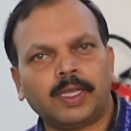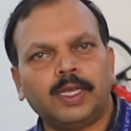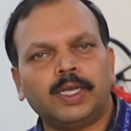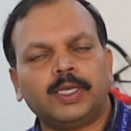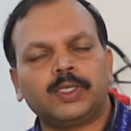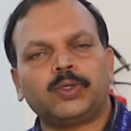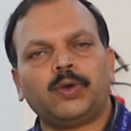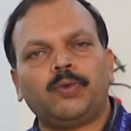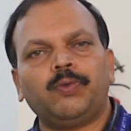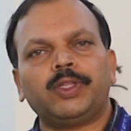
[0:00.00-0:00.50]

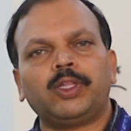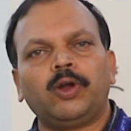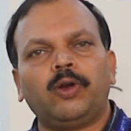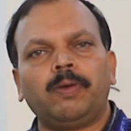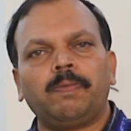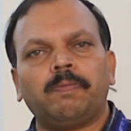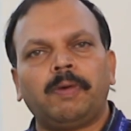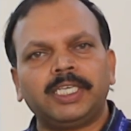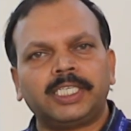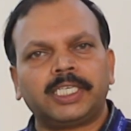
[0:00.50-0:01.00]
So
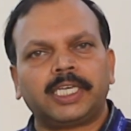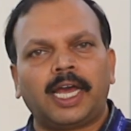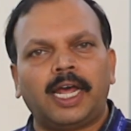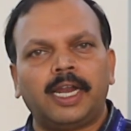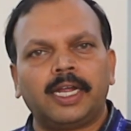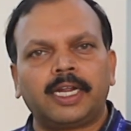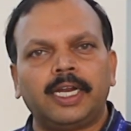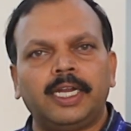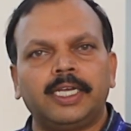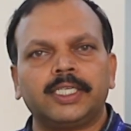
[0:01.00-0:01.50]
without much
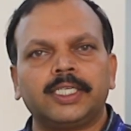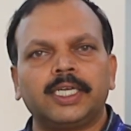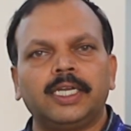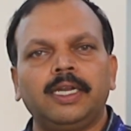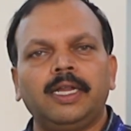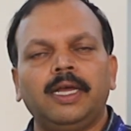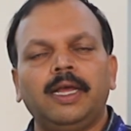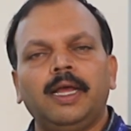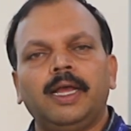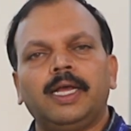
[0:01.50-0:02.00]

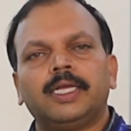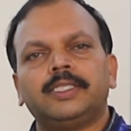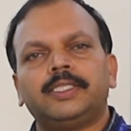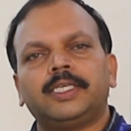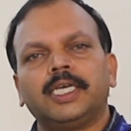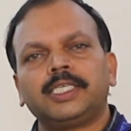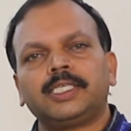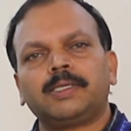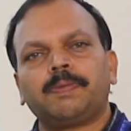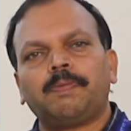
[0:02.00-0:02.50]
calculation,
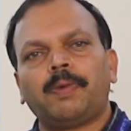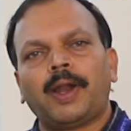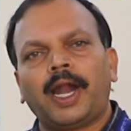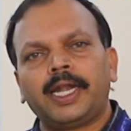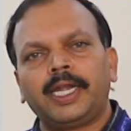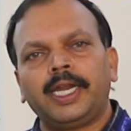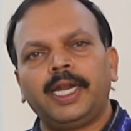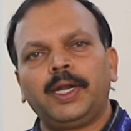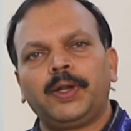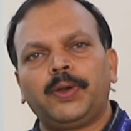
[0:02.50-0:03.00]
just
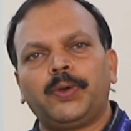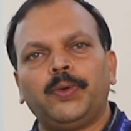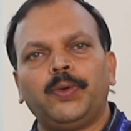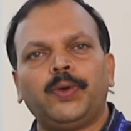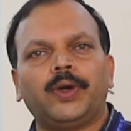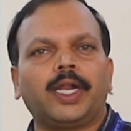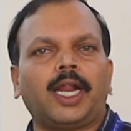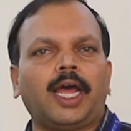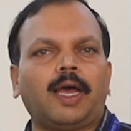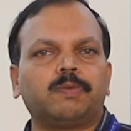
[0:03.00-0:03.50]
plotting two
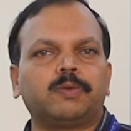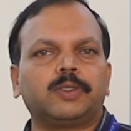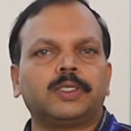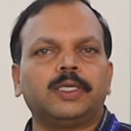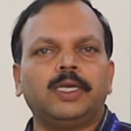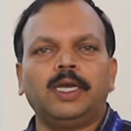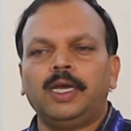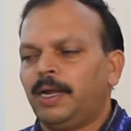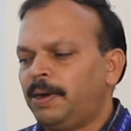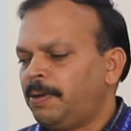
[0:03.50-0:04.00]

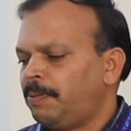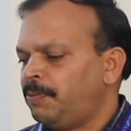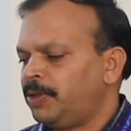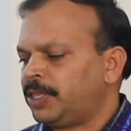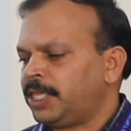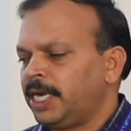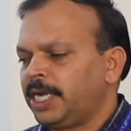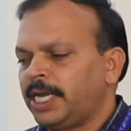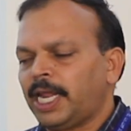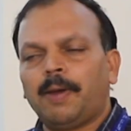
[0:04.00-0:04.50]
graphs with
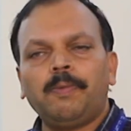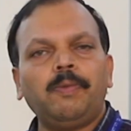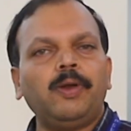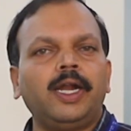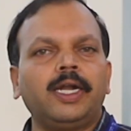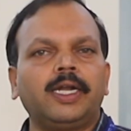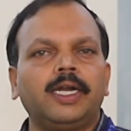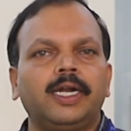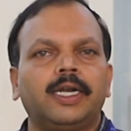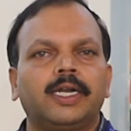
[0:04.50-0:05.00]
the
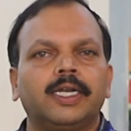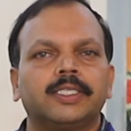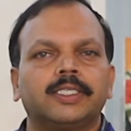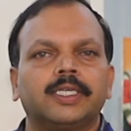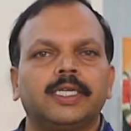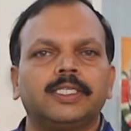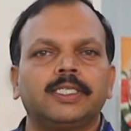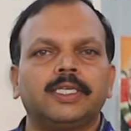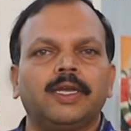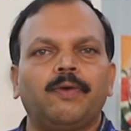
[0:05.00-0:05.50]
tabulated
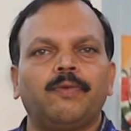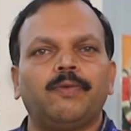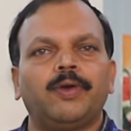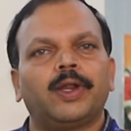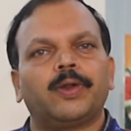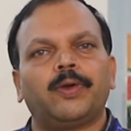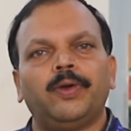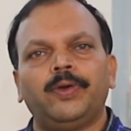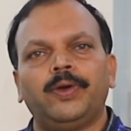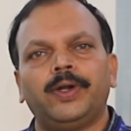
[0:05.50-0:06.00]
results, we
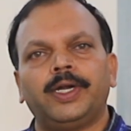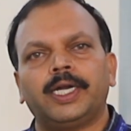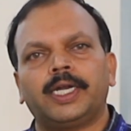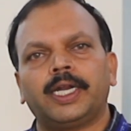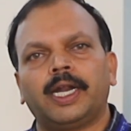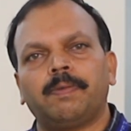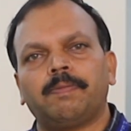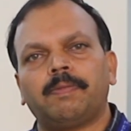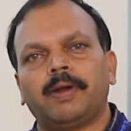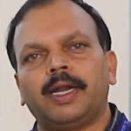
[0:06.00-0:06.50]
are going to
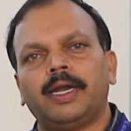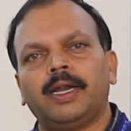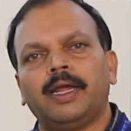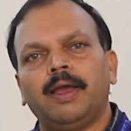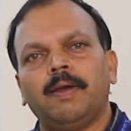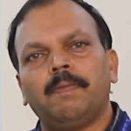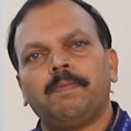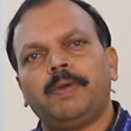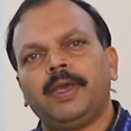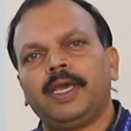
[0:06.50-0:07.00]
determine
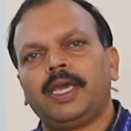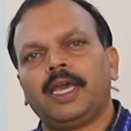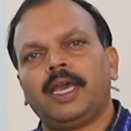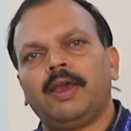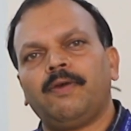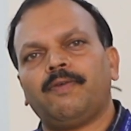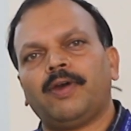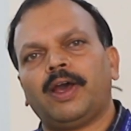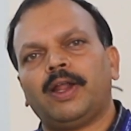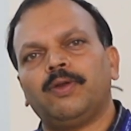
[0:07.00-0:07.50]

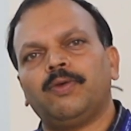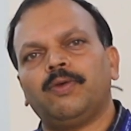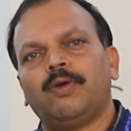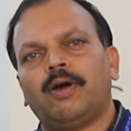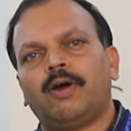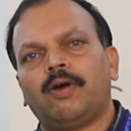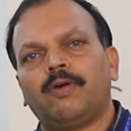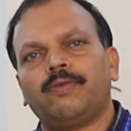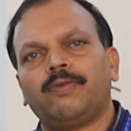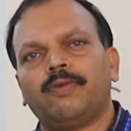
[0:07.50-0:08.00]
pKa
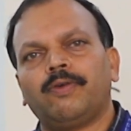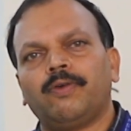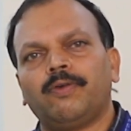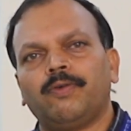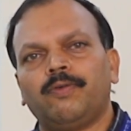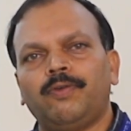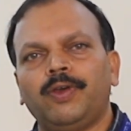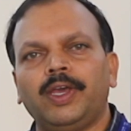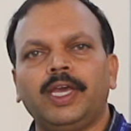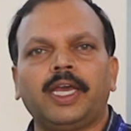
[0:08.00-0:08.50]
value of
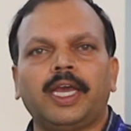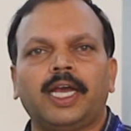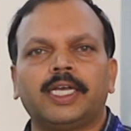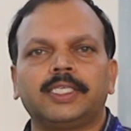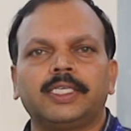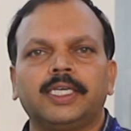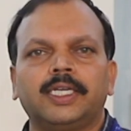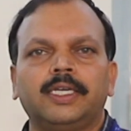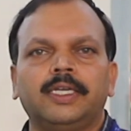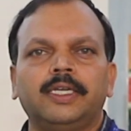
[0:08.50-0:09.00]
weak
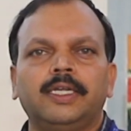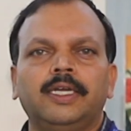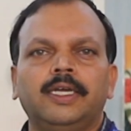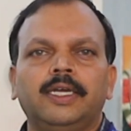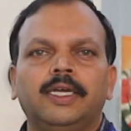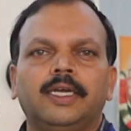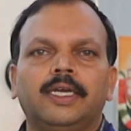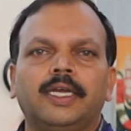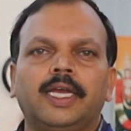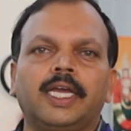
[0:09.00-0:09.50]
acid
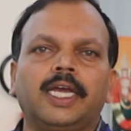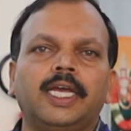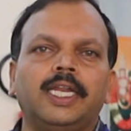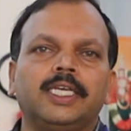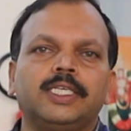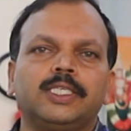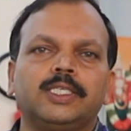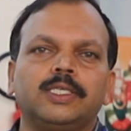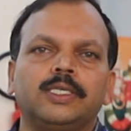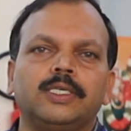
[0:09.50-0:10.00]

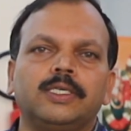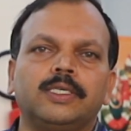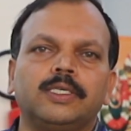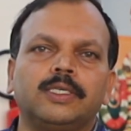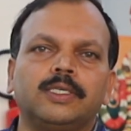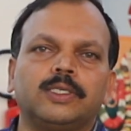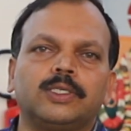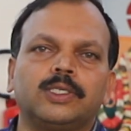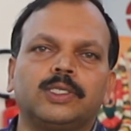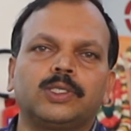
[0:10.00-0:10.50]
against
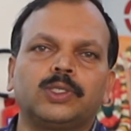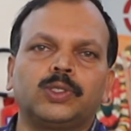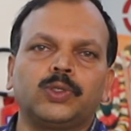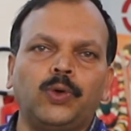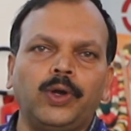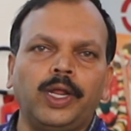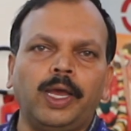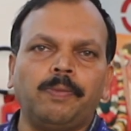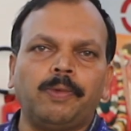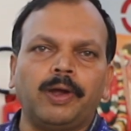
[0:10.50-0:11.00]

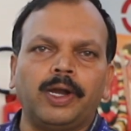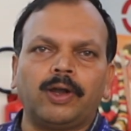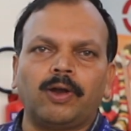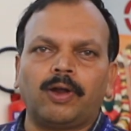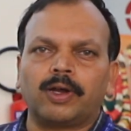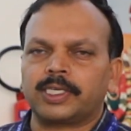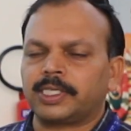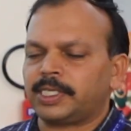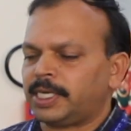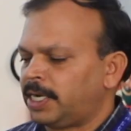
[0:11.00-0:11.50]
sodium
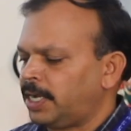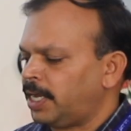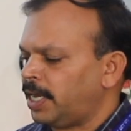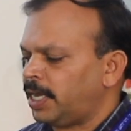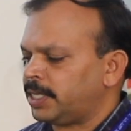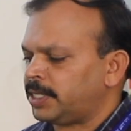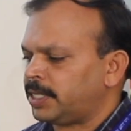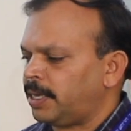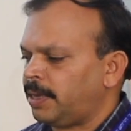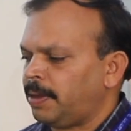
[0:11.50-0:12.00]
hydroxide
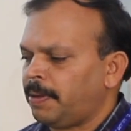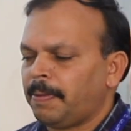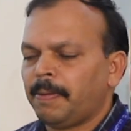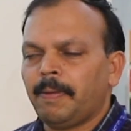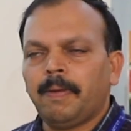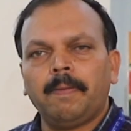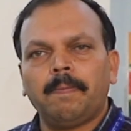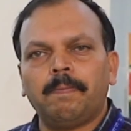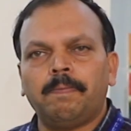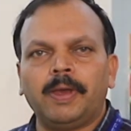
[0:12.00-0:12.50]
as a
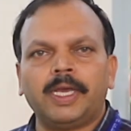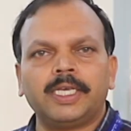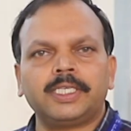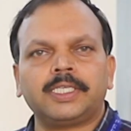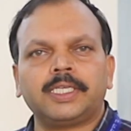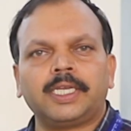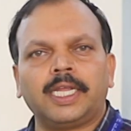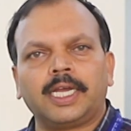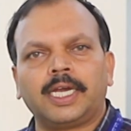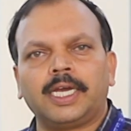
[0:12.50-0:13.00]

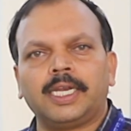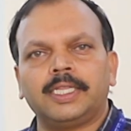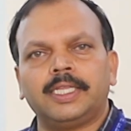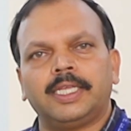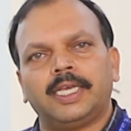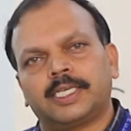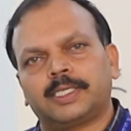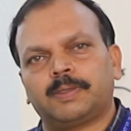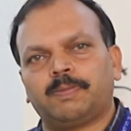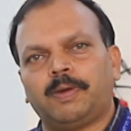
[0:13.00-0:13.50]
base taken.
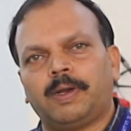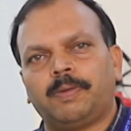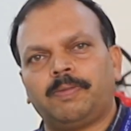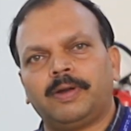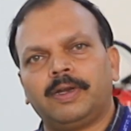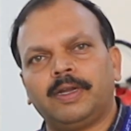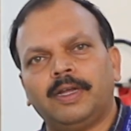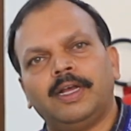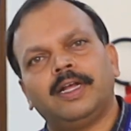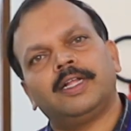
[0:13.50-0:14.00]

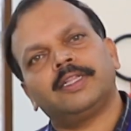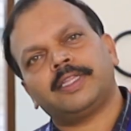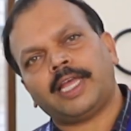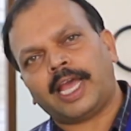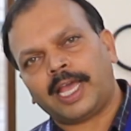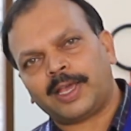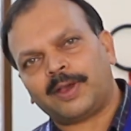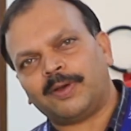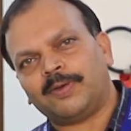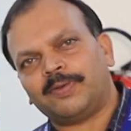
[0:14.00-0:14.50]

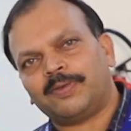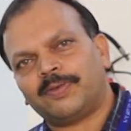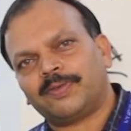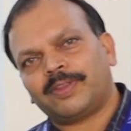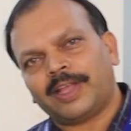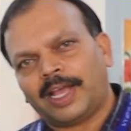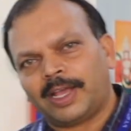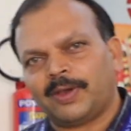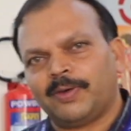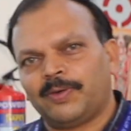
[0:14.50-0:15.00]
Thank you.
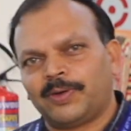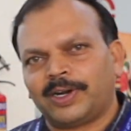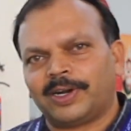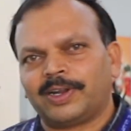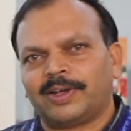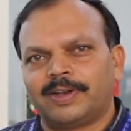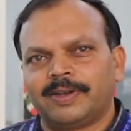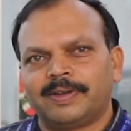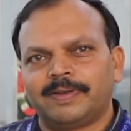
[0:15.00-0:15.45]
Thank you.